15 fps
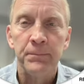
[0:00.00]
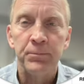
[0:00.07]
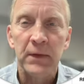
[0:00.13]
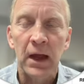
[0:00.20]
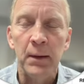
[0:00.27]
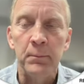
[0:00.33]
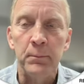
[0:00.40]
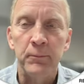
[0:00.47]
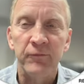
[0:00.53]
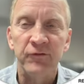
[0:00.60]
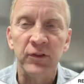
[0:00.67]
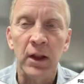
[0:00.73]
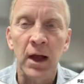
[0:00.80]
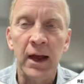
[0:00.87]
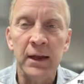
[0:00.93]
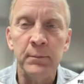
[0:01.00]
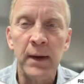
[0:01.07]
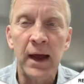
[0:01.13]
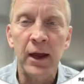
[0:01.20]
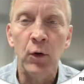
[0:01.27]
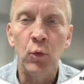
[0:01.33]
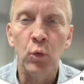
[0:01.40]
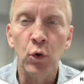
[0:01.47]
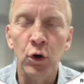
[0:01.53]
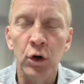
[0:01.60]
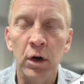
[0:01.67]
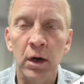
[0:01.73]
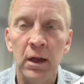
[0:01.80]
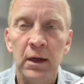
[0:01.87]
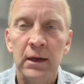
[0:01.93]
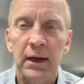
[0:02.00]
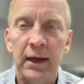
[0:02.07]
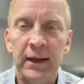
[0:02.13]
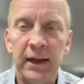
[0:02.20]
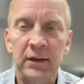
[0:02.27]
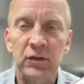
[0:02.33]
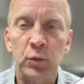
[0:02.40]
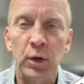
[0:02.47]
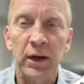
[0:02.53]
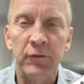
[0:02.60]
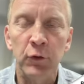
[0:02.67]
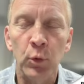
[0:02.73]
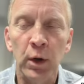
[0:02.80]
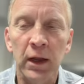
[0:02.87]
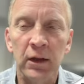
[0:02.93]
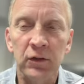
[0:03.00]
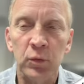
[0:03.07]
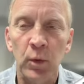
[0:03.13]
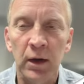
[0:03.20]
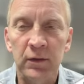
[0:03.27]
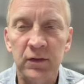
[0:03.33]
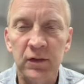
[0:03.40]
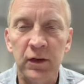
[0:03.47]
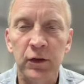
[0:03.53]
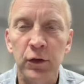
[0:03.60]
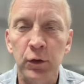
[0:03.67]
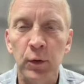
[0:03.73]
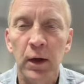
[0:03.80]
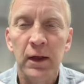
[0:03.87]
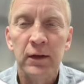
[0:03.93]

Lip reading: I'm flying my award against what everyone else wants to do.